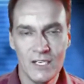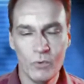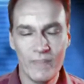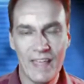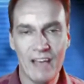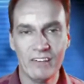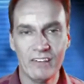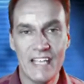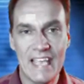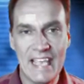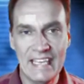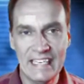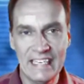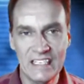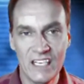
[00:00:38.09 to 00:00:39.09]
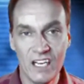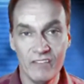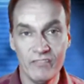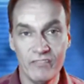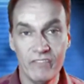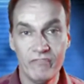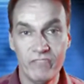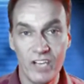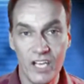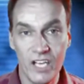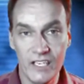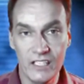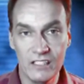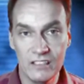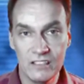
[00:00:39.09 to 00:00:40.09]
without any of the
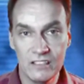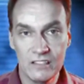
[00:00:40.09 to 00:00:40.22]
fun.